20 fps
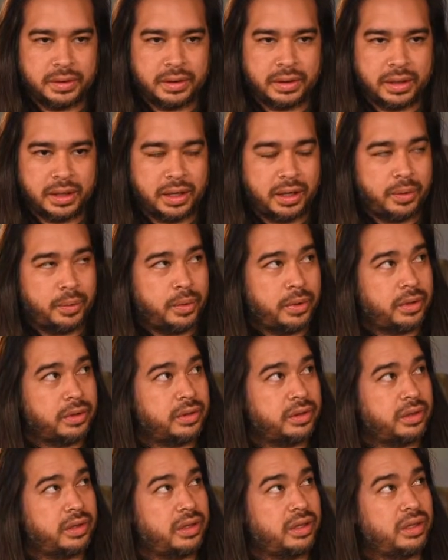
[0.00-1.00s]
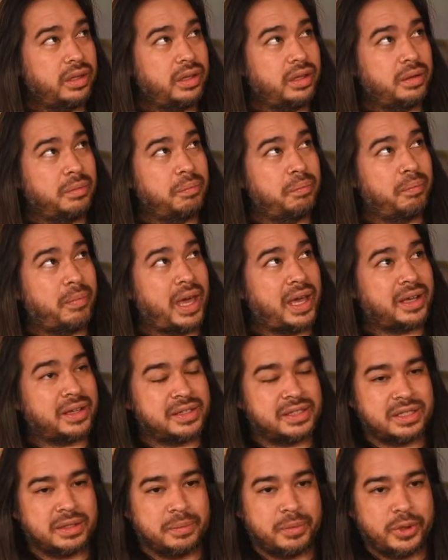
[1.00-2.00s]
I want the
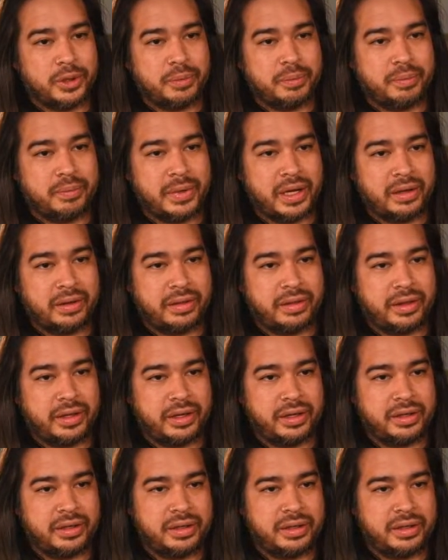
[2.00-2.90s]
maximum, I think.